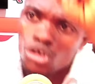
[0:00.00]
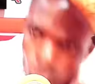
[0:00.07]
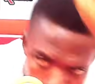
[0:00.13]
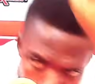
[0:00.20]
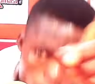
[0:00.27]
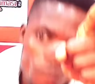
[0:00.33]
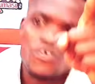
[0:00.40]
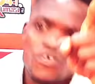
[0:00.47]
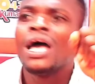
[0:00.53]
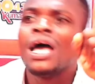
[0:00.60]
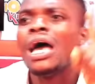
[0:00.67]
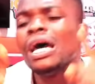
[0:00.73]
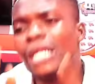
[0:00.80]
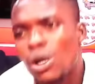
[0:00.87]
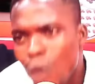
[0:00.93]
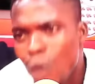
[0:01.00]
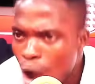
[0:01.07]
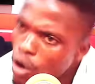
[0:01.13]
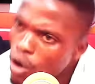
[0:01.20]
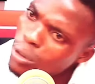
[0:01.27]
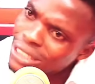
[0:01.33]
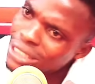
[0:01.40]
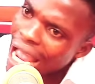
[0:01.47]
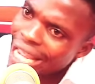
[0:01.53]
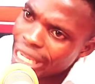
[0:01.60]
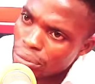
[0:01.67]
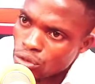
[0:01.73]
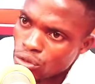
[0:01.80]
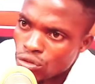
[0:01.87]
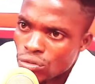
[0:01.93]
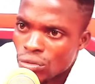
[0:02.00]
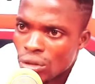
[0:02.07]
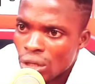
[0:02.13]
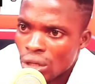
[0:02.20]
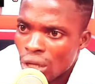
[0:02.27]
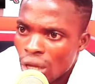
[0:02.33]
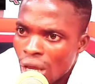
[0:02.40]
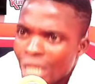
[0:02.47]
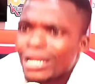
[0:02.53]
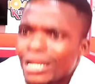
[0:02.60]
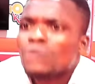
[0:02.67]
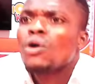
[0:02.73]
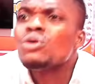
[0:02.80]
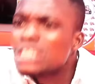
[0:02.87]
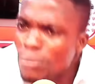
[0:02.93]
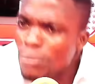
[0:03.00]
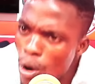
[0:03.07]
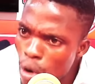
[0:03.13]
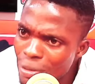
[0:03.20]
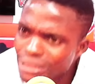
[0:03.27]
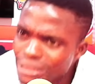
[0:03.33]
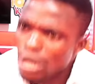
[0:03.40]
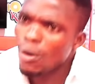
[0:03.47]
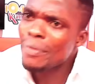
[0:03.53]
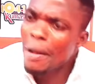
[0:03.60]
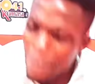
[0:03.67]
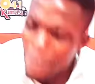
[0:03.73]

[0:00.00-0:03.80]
12 and e kwa akobos a game no na ro usu me wo ni say kwamra me